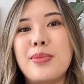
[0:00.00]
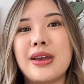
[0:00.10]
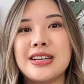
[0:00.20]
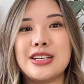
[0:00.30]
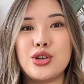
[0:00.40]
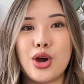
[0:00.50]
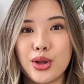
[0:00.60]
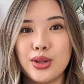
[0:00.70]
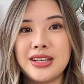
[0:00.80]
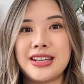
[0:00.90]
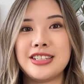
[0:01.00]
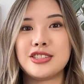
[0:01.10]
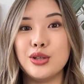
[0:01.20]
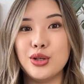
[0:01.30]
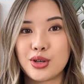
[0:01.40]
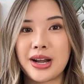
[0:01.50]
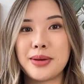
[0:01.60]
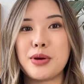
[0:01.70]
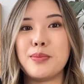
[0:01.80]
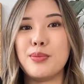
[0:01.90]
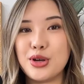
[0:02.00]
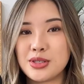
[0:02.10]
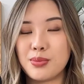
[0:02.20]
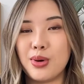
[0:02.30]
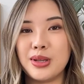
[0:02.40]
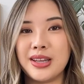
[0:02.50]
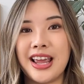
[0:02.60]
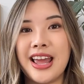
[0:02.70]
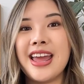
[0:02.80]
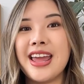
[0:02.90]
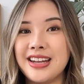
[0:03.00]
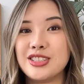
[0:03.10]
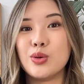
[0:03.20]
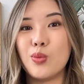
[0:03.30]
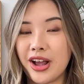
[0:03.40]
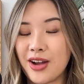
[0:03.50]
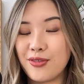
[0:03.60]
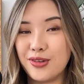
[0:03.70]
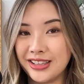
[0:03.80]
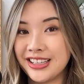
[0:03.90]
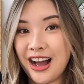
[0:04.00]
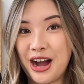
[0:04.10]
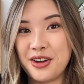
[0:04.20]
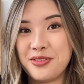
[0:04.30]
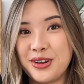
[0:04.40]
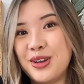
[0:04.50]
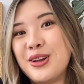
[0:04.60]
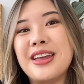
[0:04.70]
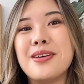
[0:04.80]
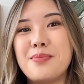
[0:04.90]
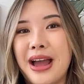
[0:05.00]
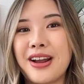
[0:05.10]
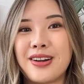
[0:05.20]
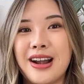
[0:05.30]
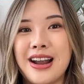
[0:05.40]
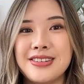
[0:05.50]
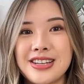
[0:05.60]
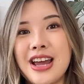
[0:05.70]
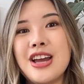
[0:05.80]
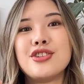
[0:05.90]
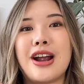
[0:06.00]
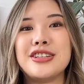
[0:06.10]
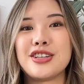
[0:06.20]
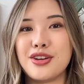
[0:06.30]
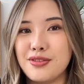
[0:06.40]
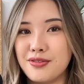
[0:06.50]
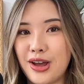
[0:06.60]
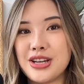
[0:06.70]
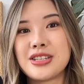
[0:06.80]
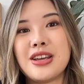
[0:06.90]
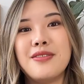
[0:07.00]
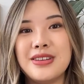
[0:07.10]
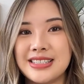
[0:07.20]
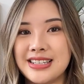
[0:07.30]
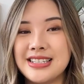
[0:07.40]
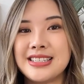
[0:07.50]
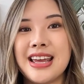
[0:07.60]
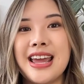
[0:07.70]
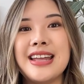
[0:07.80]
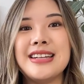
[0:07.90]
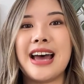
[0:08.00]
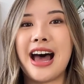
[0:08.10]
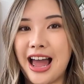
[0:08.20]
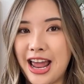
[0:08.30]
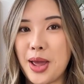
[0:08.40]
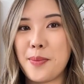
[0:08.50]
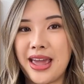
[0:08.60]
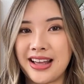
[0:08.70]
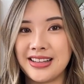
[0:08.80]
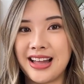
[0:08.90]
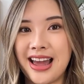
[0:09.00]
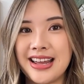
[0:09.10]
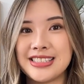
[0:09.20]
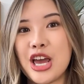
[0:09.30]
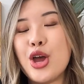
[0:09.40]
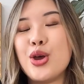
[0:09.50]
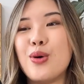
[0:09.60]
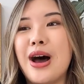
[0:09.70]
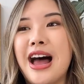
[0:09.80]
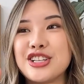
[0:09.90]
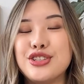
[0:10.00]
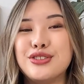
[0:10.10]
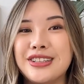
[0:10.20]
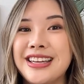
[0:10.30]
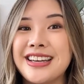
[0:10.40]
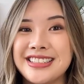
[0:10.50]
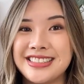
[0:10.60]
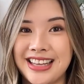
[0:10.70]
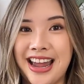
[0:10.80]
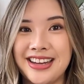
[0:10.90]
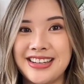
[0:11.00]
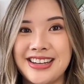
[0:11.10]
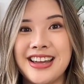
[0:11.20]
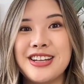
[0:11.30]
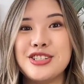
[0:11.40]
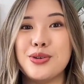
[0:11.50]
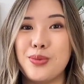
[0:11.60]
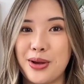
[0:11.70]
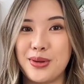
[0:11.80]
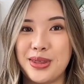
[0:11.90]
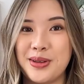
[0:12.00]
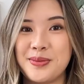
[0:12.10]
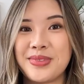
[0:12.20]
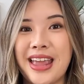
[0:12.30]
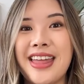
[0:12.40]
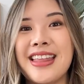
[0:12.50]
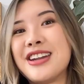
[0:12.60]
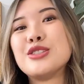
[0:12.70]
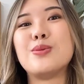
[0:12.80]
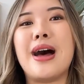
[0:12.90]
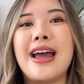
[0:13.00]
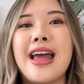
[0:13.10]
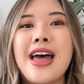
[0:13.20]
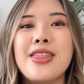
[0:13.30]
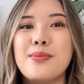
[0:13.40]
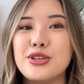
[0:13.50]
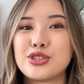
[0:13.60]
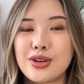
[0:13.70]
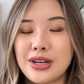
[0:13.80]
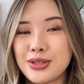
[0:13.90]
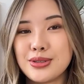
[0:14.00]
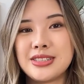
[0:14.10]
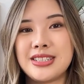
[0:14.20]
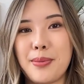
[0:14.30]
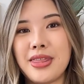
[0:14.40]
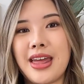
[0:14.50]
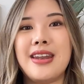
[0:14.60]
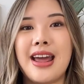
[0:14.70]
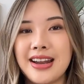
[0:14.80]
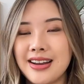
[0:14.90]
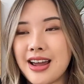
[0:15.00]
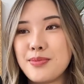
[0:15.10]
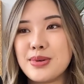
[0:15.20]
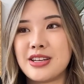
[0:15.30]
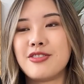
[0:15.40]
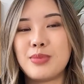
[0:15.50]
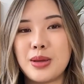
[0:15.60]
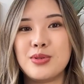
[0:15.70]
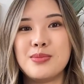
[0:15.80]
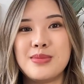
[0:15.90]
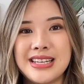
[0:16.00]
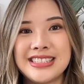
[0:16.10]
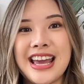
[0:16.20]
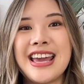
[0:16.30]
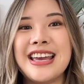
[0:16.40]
because it not only needs to look great, but most importantly, it needs to work really hard for you in the background, trying to convert visitors into high paying clients who are actually really excited to work with you. And that is why the most critical step that 99% of people miss